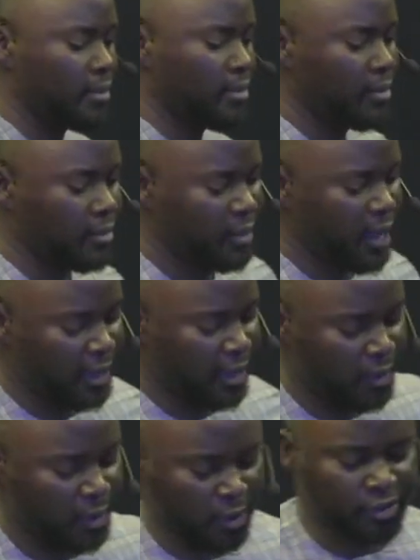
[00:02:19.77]
Thank you,
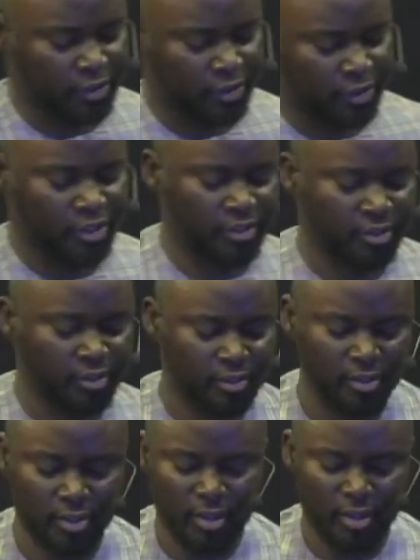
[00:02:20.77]
Lord Jesus.
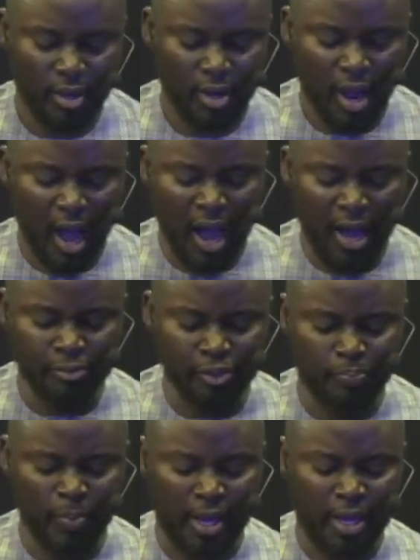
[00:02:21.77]
I'm
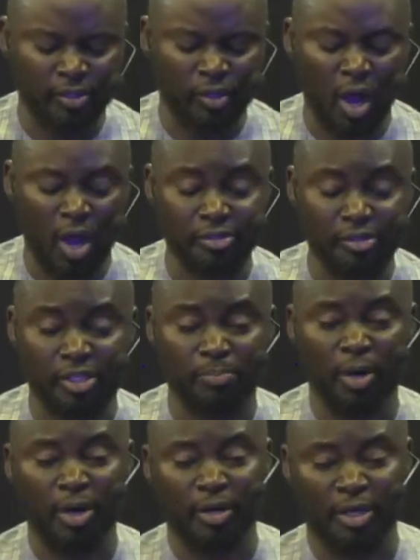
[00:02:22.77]
speaking to us this
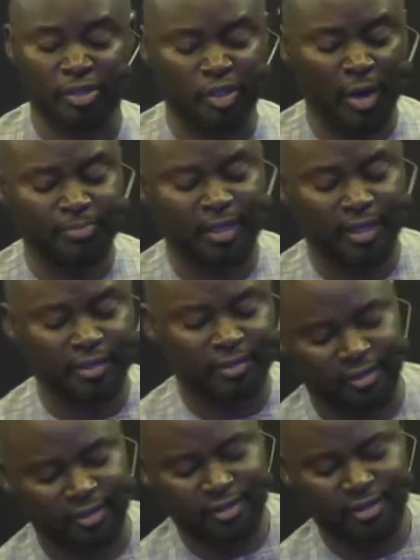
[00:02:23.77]
morning on the subject,
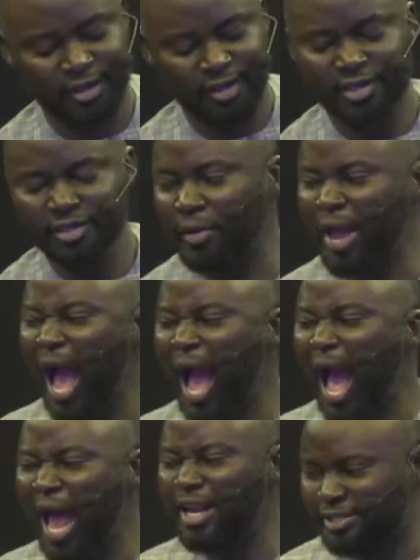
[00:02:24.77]
the
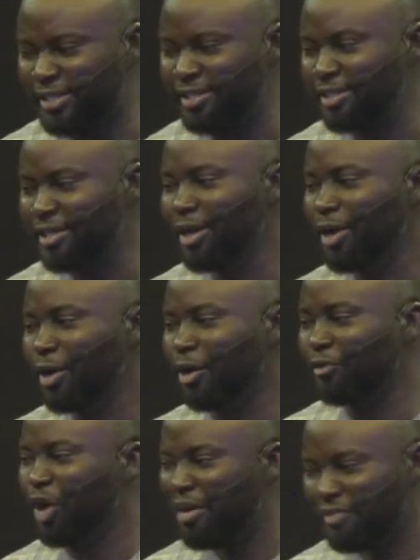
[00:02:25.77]
reality of your
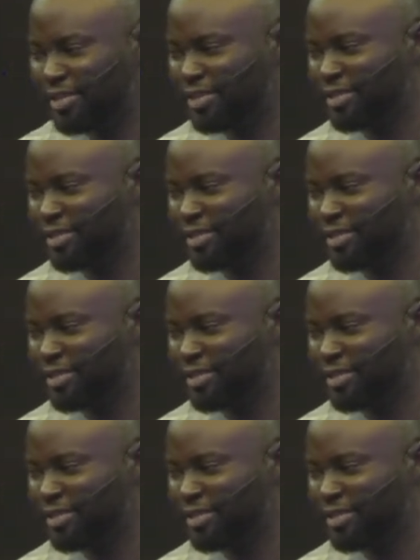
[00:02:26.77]
harvest.